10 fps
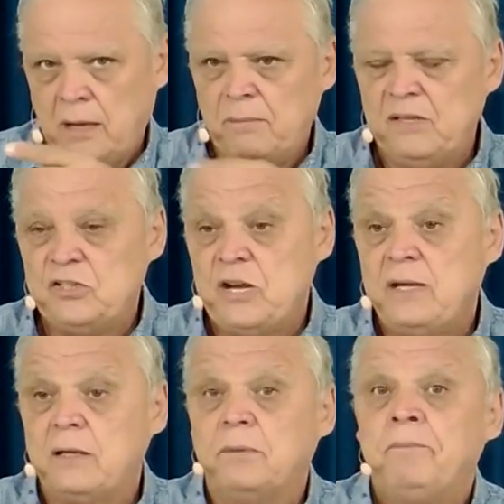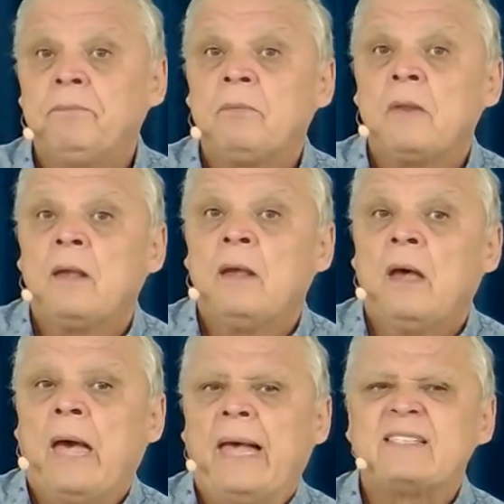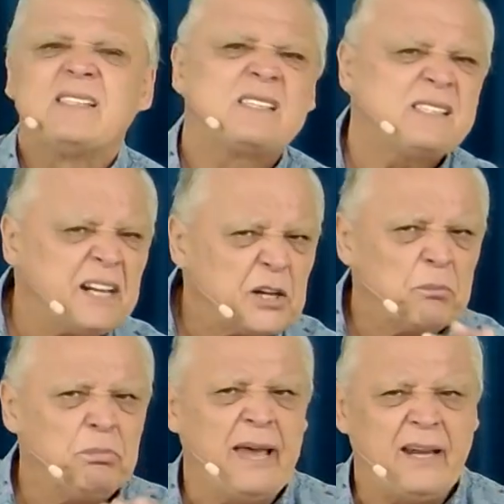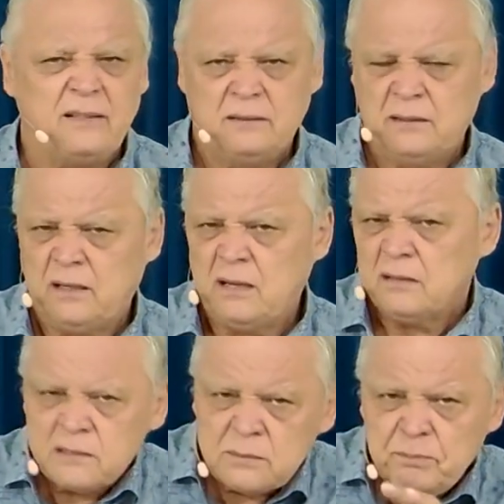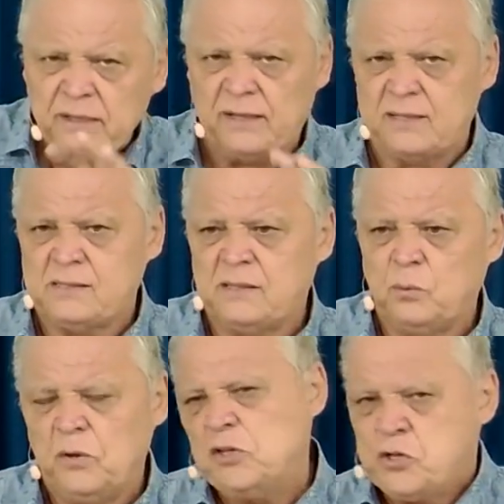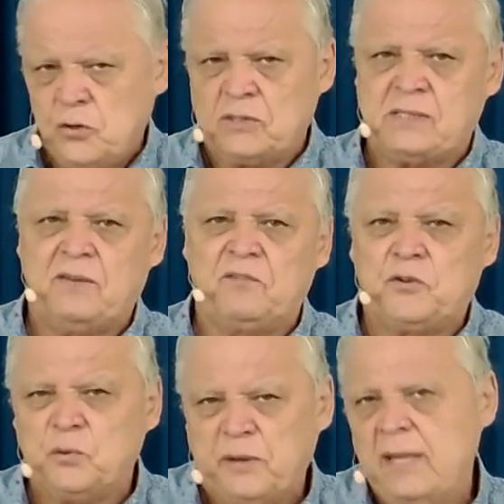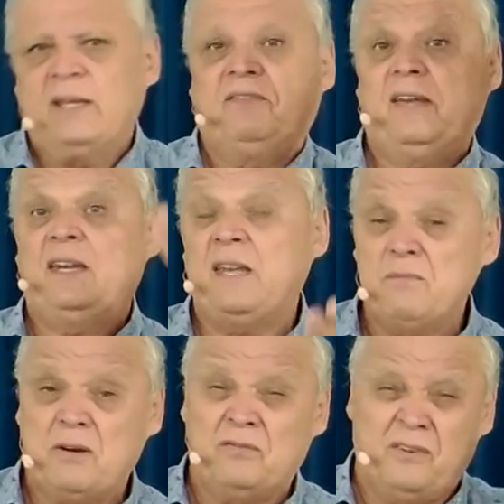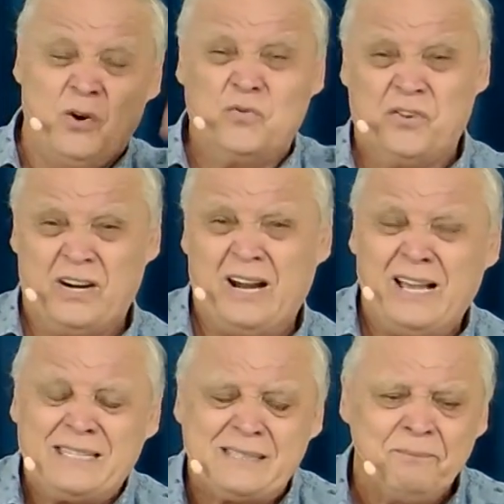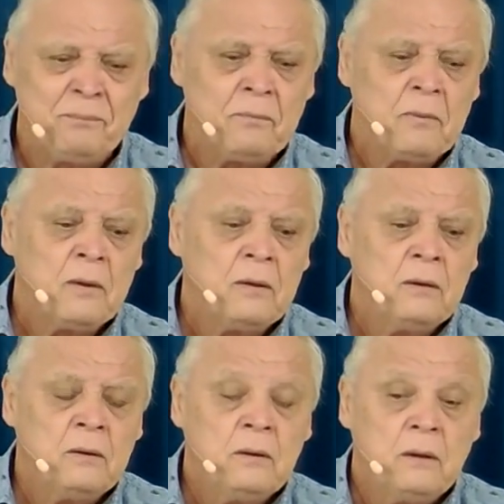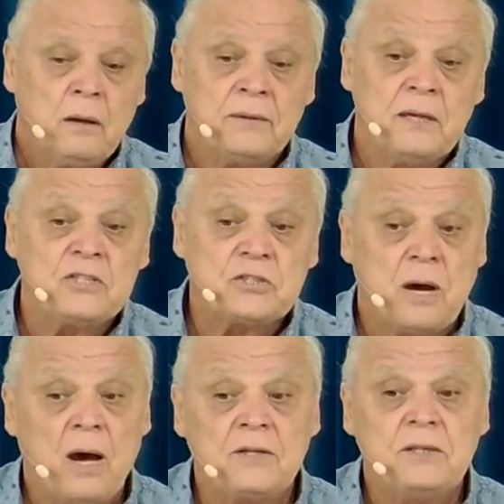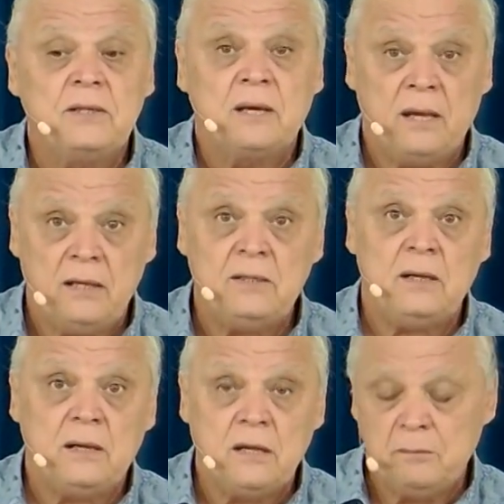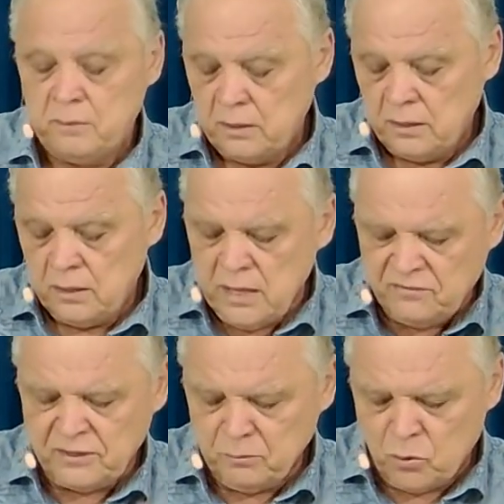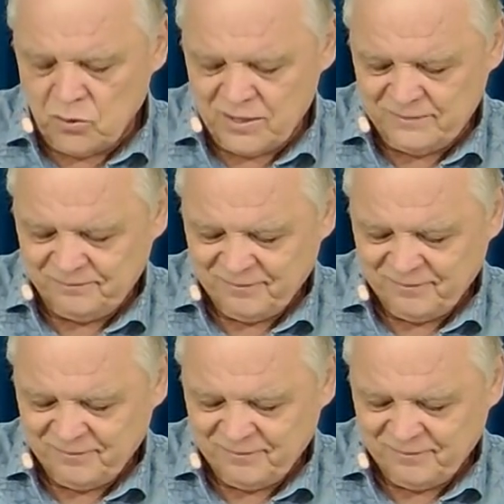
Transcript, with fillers: I mean Jacob, has a secret plan, a conspiracy with Joseph to elevate him over us. And they started hating him even more.